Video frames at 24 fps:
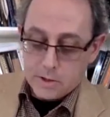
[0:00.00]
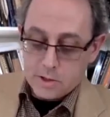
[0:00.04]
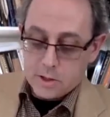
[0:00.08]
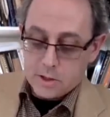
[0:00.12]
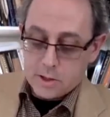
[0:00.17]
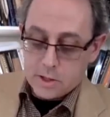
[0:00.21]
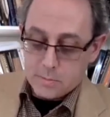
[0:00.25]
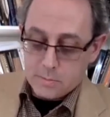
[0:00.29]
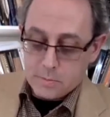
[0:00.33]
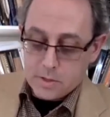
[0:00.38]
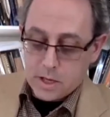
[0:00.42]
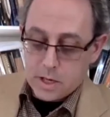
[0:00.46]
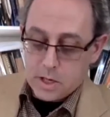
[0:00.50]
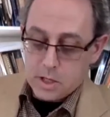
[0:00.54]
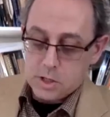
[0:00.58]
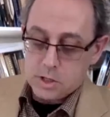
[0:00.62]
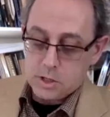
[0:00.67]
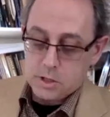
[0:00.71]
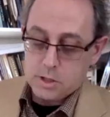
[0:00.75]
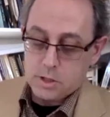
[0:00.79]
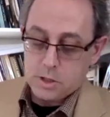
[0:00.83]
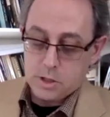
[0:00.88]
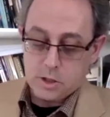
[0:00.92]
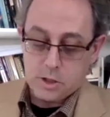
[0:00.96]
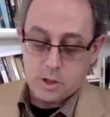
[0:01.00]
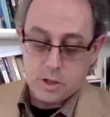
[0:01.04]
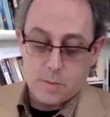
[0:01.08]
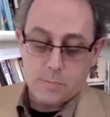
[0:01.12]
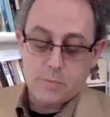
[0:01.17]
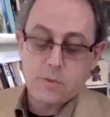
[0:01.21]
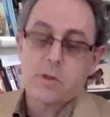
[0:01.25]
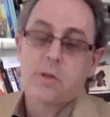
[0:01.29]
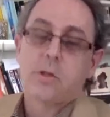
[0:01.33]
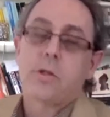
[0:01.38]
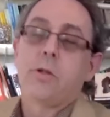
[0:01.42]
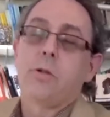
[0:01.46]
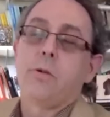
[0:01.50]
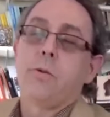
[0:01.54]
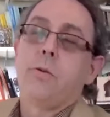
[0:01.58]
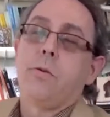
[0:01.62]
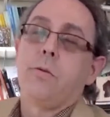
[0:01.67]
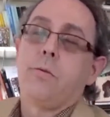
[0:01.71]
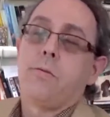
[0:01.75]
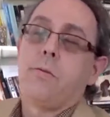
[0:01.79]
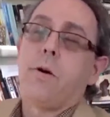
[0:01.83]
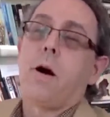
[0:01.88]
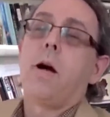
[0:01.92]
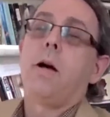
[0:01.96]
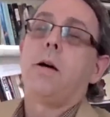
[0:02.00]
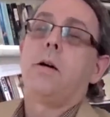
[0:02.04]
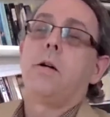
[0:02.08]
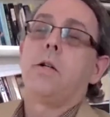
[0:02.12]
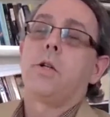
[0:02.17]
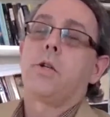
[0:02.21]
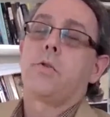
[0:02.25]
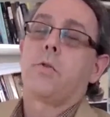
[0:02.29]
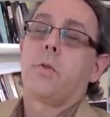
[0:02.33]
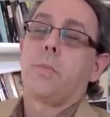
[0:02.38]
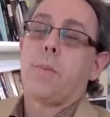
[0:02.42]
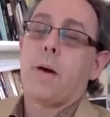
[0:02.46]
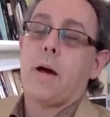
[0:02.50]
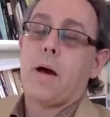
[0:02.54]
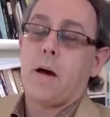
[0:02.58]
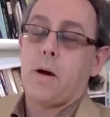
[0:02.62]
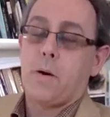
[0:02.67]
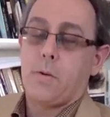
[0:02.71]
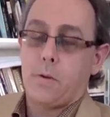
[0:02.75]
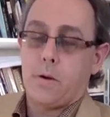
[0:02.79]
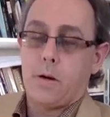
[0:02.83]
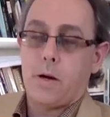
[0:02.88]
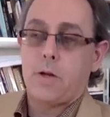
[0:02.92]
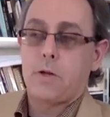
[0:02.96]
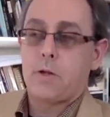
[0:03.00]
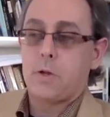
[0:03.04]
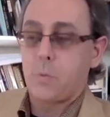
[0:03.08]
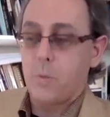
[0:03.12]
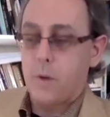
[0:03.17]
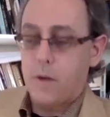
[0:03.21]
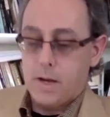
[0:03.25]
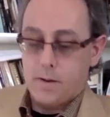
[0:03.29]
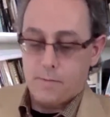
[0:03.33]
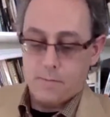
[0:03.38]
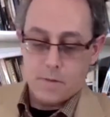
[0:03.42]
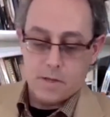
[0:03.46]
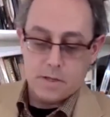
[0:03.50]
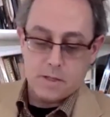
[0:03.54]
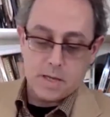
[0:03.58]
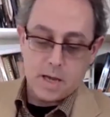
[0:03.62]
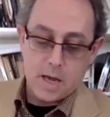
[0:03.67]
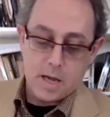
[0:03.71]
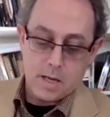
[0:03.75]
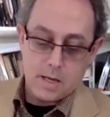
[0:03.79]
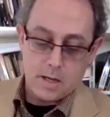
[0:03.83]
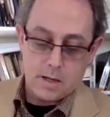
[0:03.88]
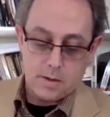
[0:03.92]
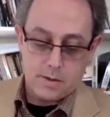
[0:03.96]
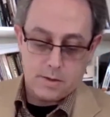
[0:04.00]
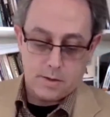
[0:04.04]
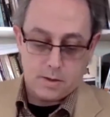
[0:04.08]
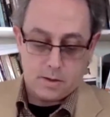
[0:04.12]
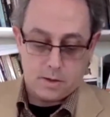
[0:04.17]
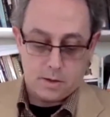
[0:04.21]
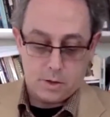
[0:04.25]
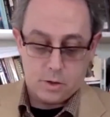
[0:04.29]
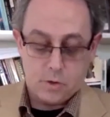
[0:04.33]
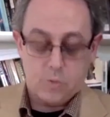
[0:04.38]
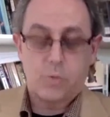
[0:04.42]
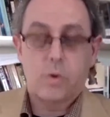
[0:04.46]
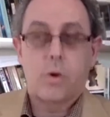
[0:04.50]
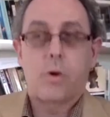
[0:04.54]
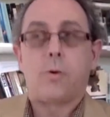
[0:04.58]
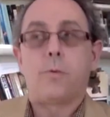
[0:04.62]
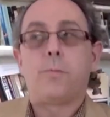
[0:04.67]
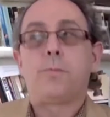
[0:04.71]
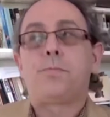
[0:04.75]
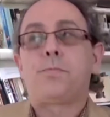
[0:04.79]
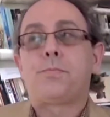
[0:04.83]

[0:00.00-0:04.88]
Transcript: a temptation to substitute violence for power as a way of maintaining their control.